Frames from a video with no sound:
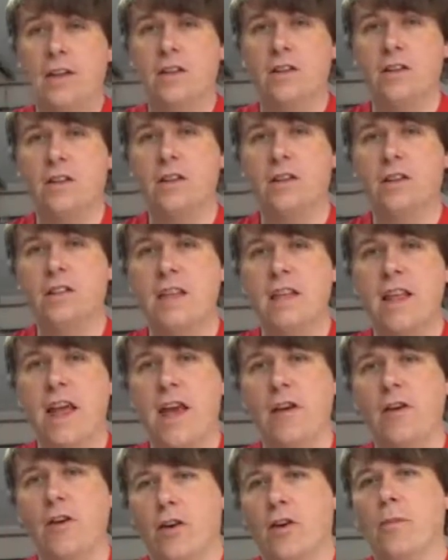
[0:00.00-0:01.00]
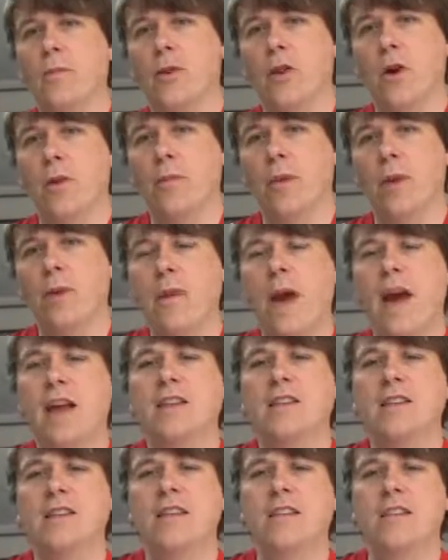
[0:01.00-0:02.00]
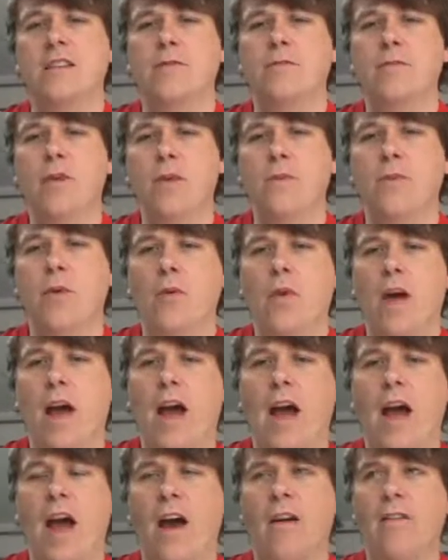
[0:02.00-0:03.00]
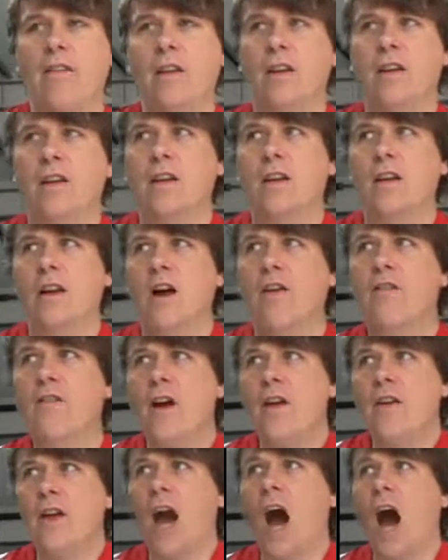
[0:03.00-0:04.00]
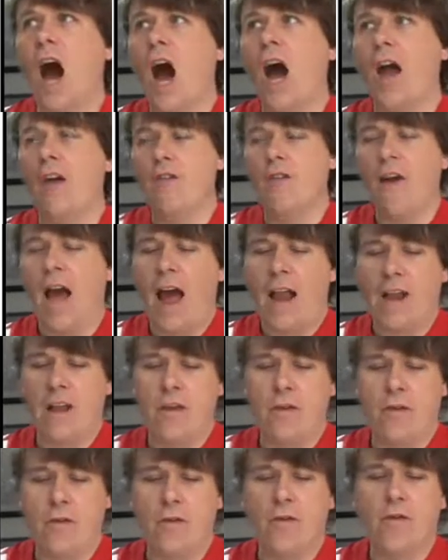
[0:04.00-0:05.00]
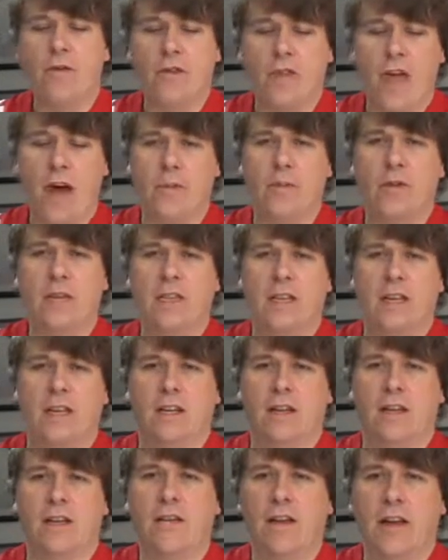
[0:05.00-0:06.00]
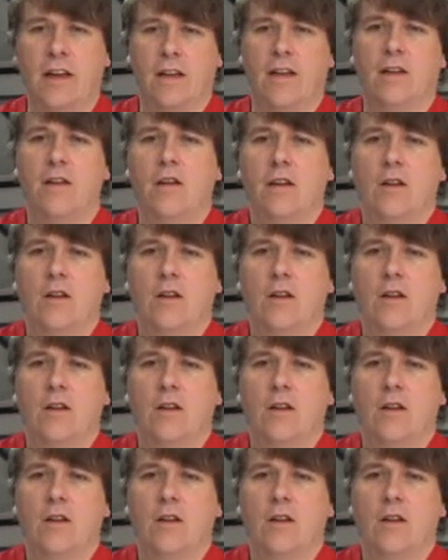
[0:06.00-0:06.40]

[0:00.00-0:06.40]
So you can see there you've got our monopoly man. So this is people that have a very high value for that particular thing.